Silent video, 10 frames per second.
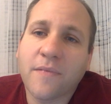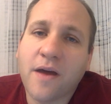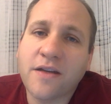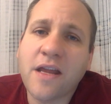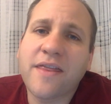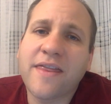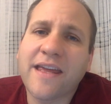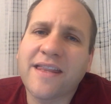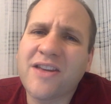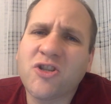I don't
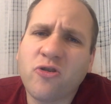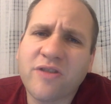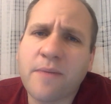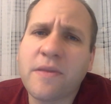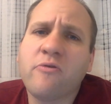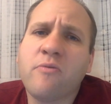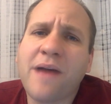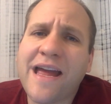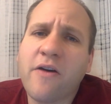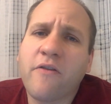think the insurance company would
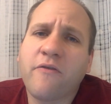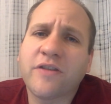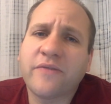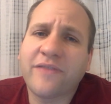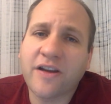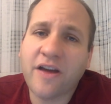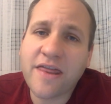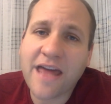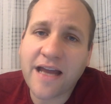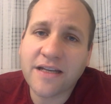pay out for something like
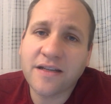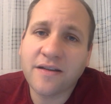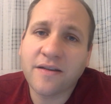that.